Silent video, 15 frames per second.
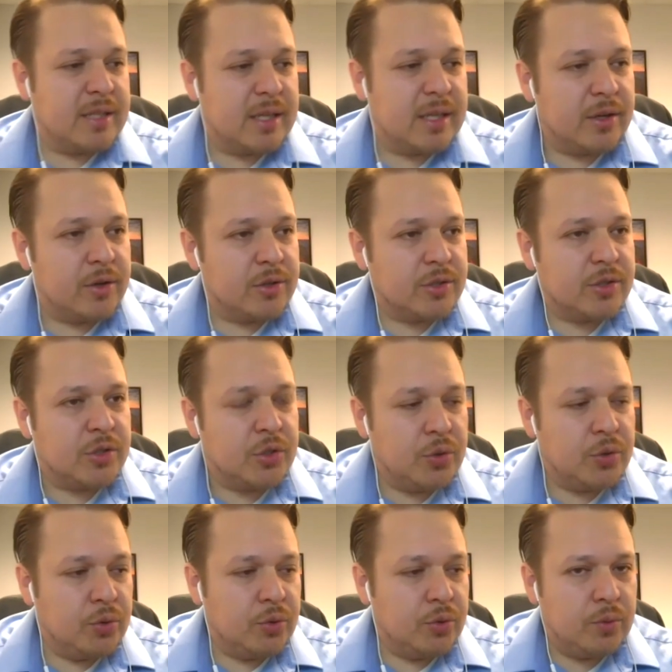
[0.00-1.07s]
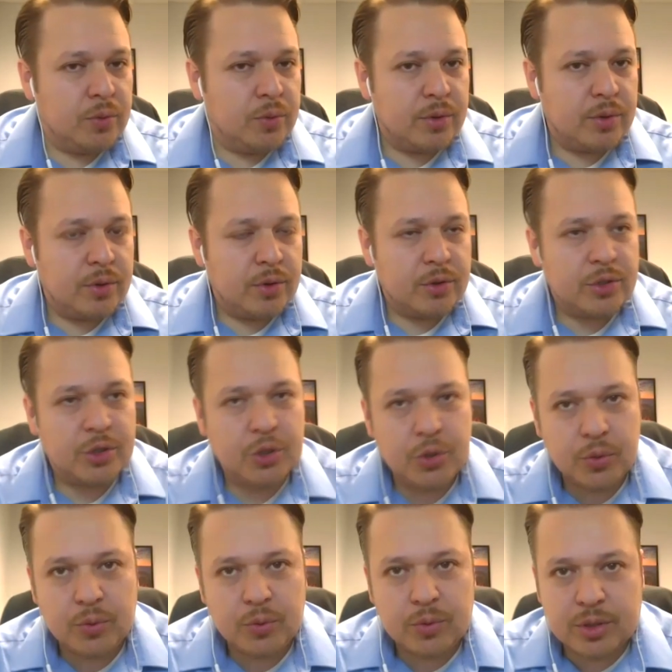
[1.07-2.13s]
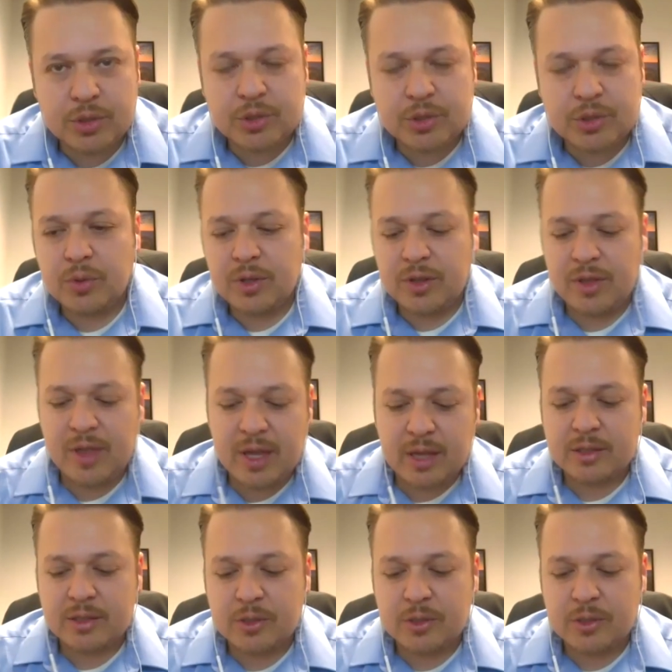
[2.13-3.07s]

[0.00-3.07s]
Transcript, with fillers: that there's two there's two there's two things,